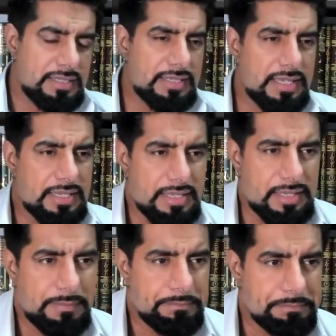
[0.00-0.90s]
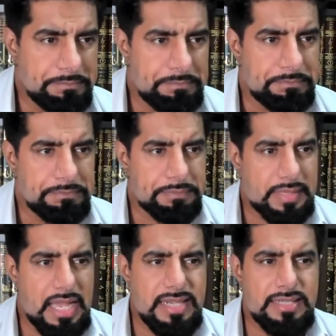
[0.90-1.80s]
Yeah. And
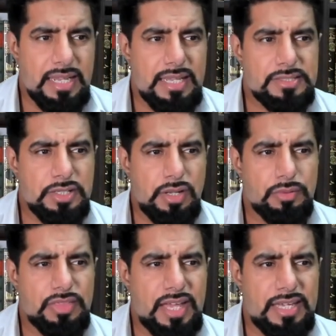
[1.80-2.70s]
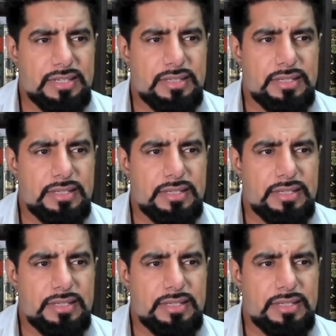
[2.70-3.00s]
that